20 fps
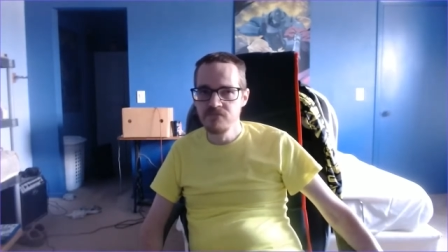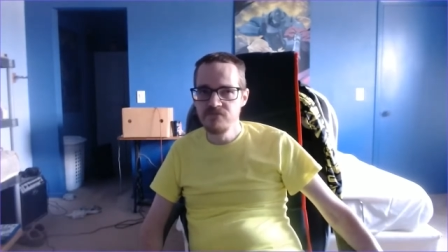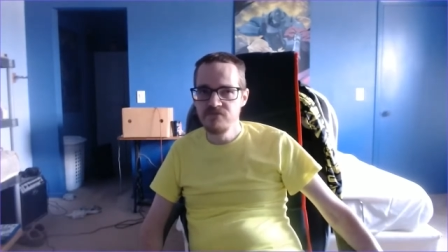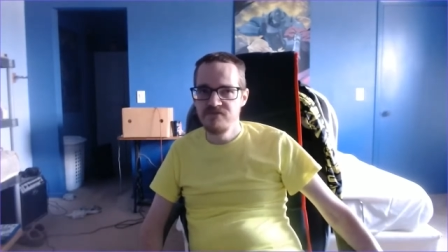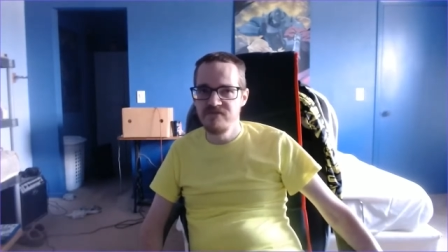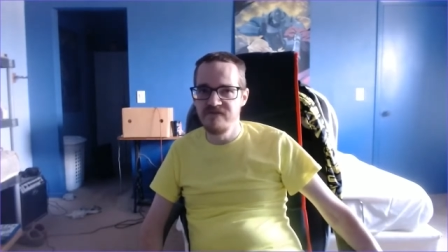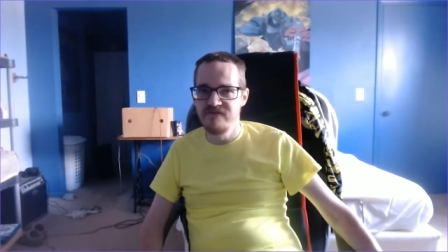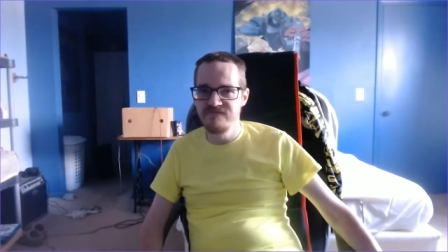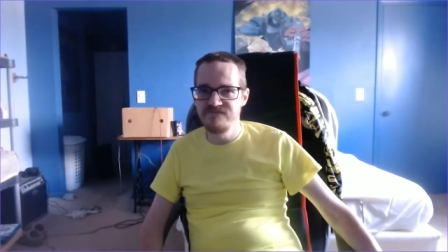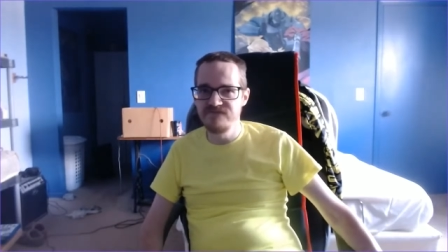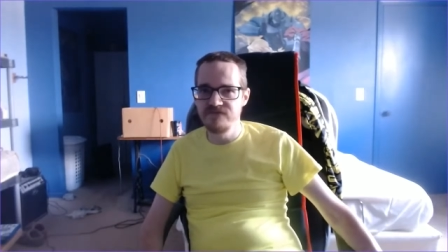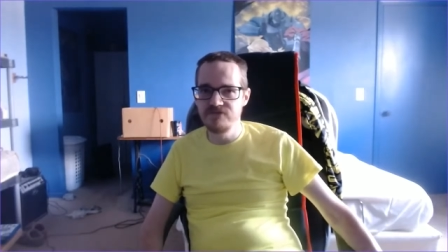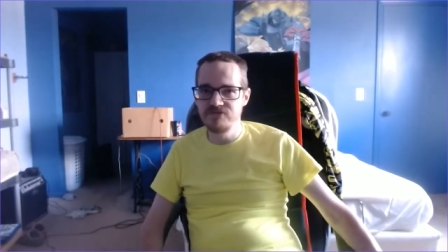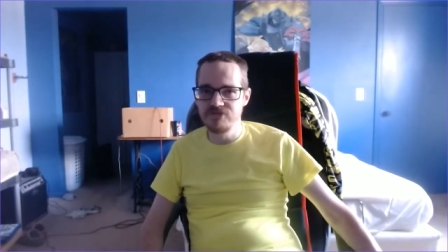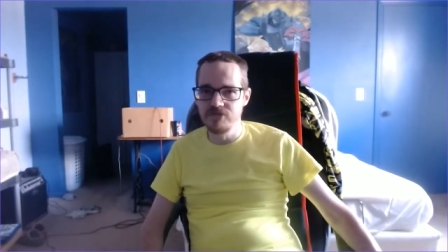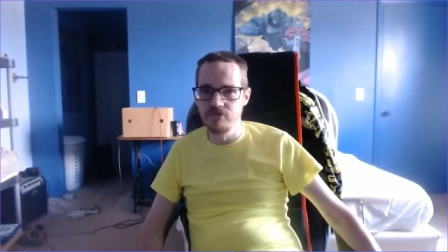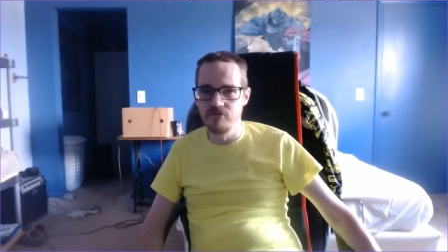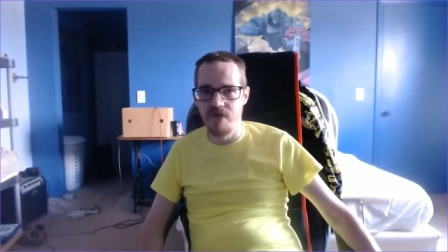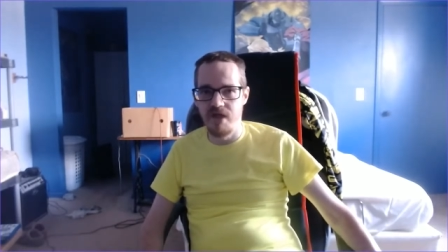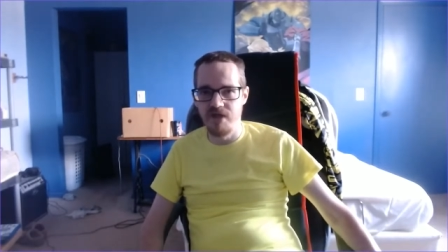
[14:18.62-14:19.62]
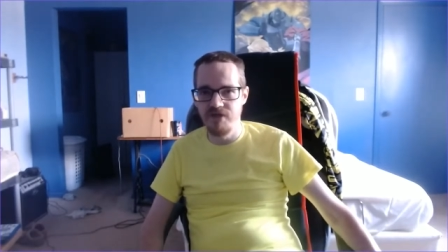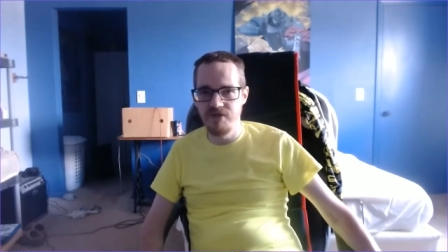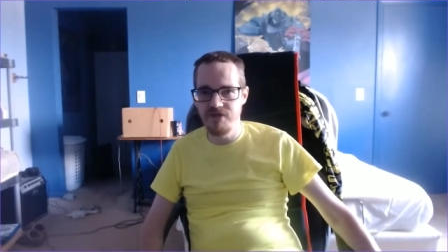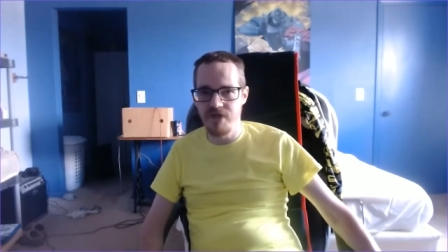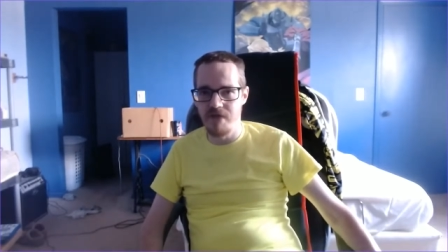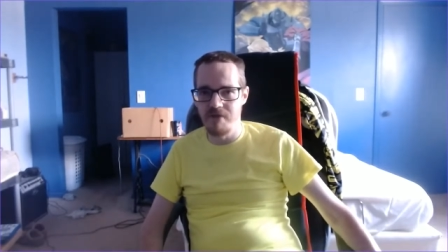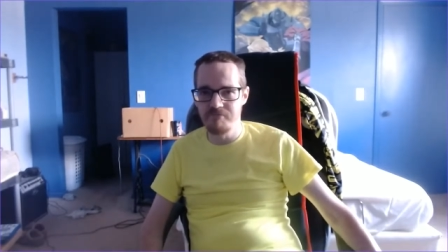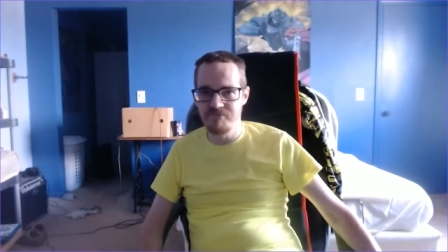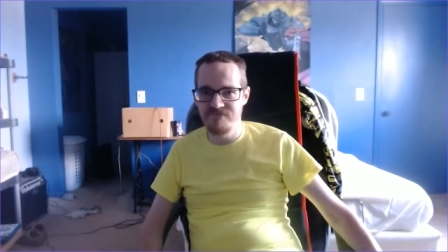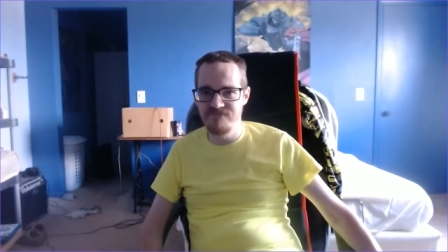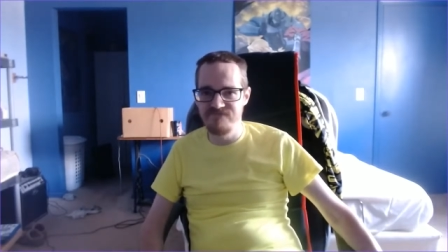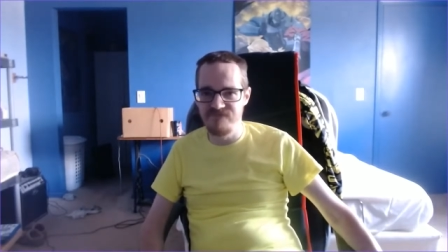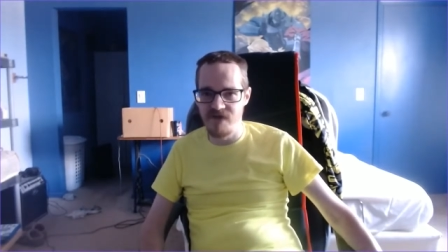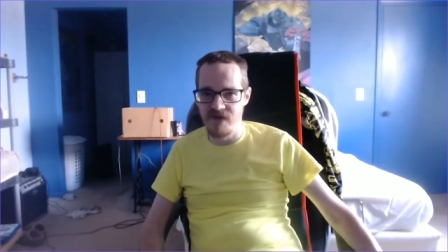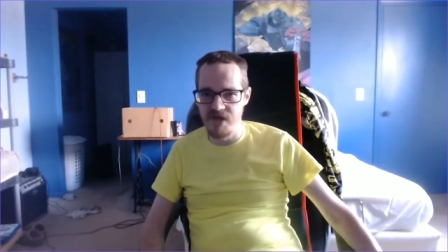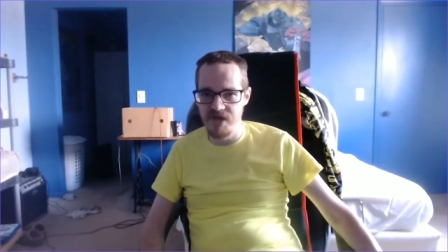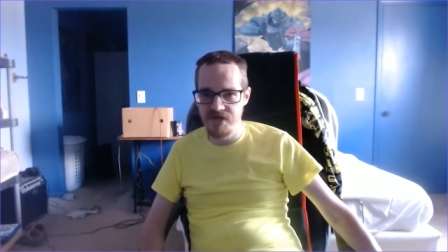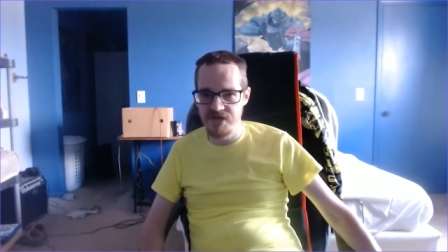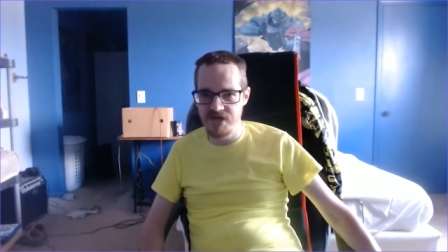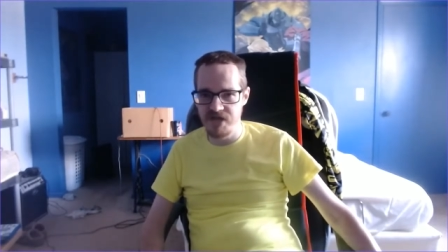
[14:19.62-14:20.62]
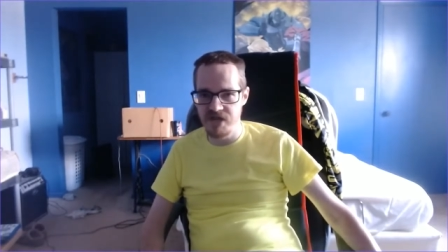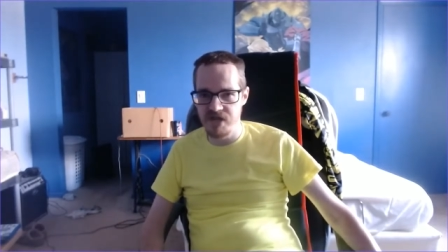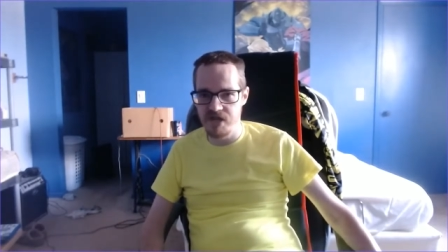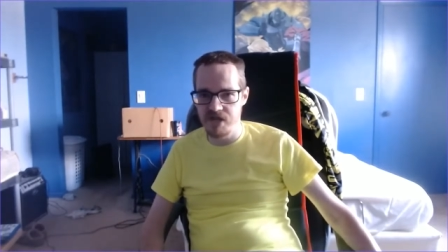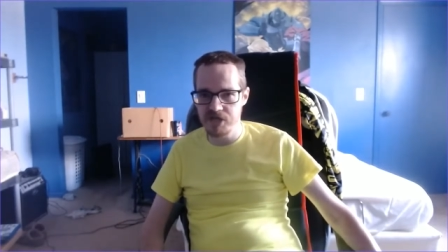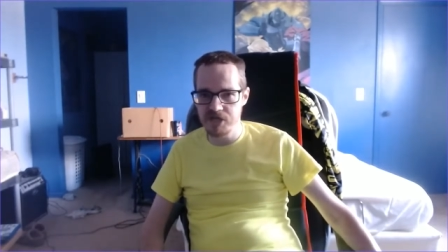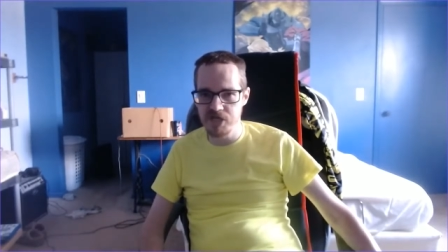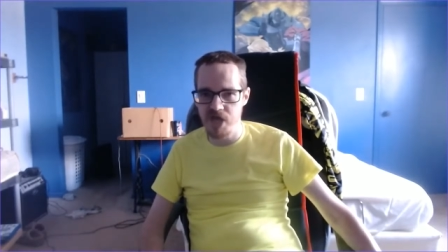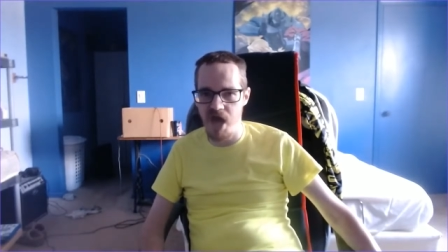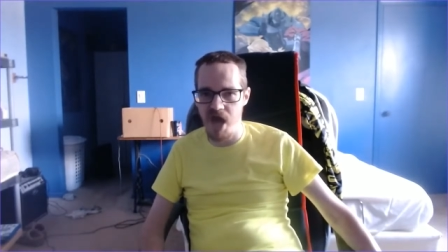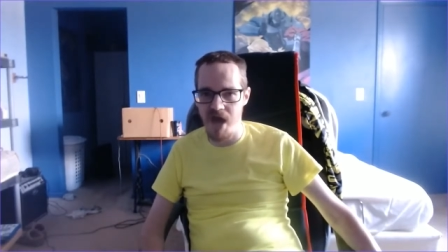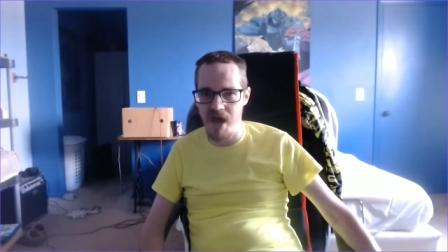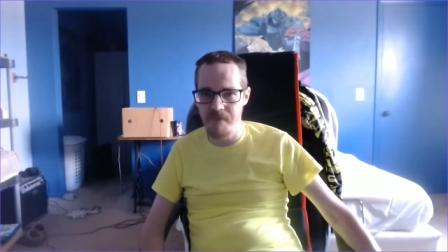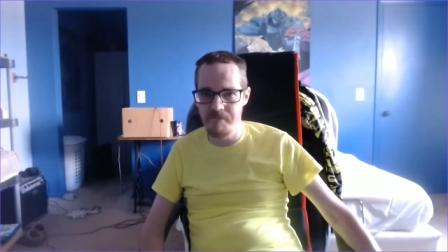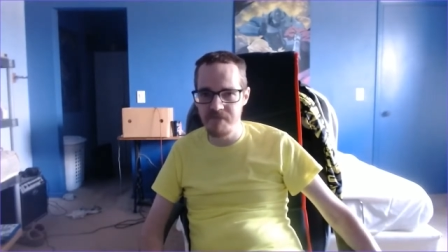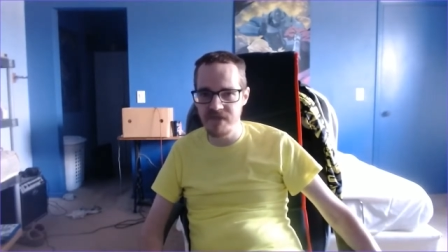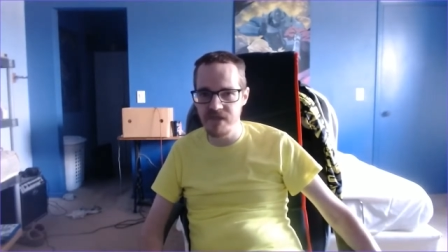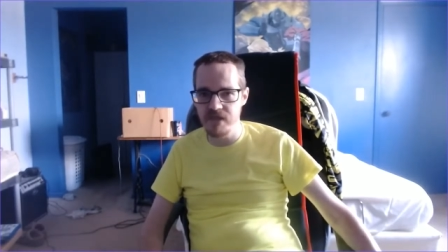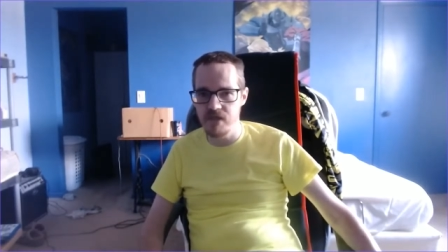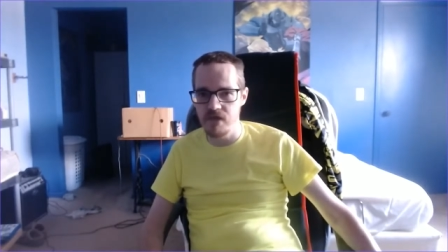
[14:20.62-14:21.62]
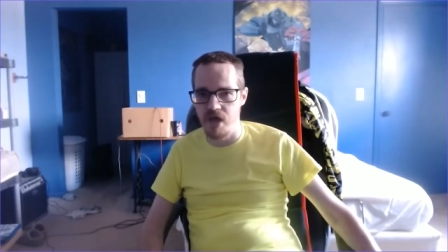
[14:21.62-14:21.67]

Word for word: if you do end up finding a copy